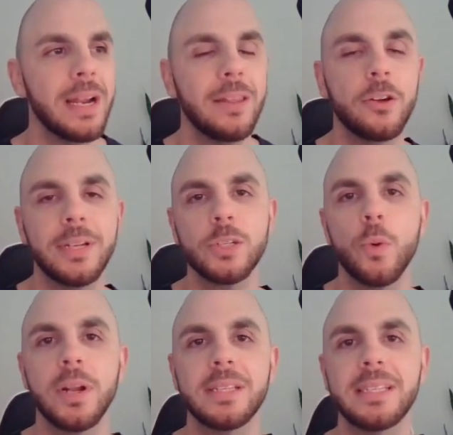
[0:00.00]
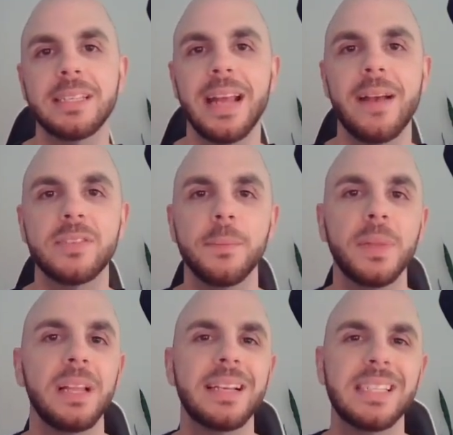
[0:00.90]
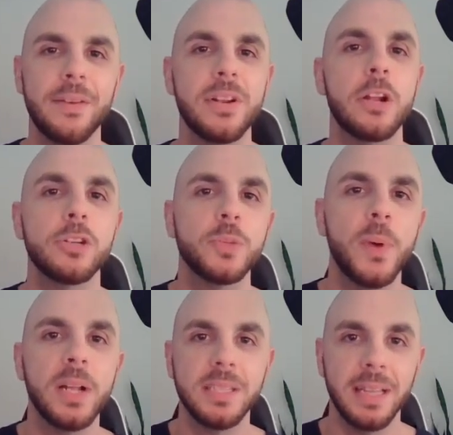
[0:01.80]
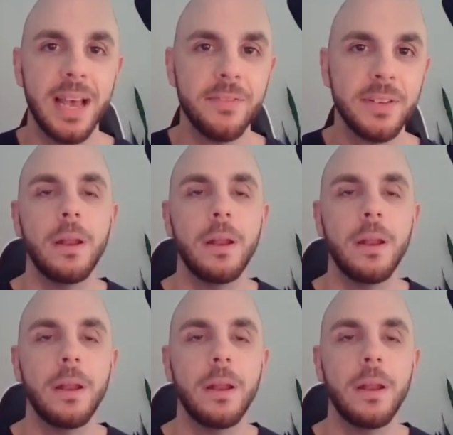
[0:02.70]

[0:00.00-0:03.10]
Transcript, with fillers: In their Discord, it says they have something like 700 spots left.